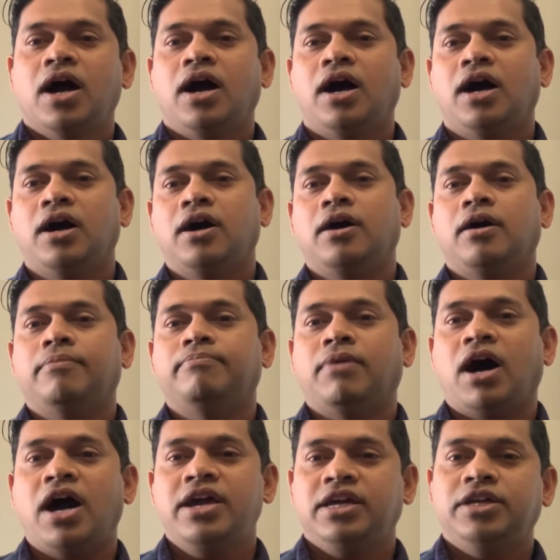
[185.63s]

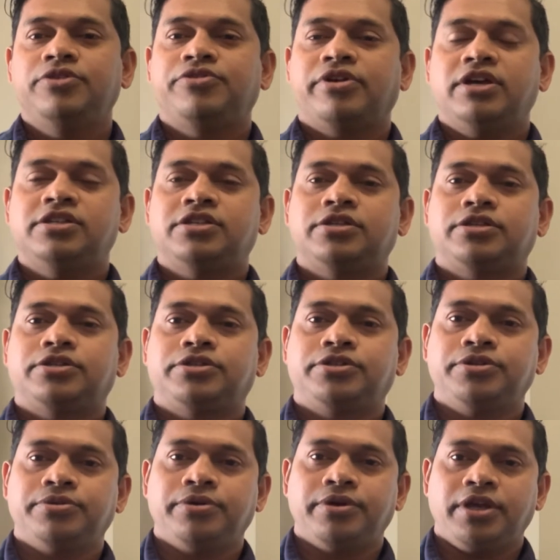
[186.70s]
my interest
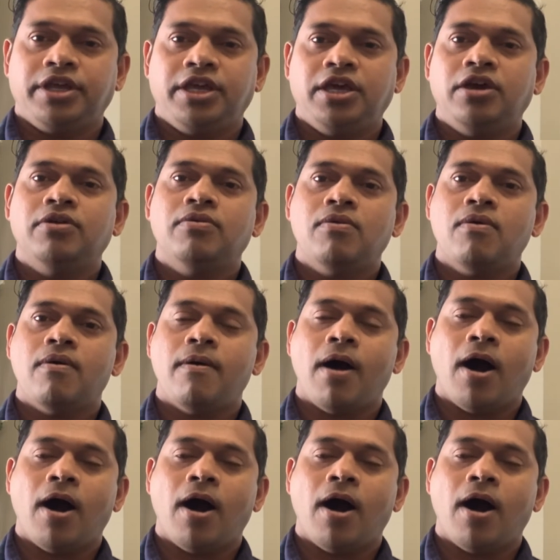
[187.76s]
to you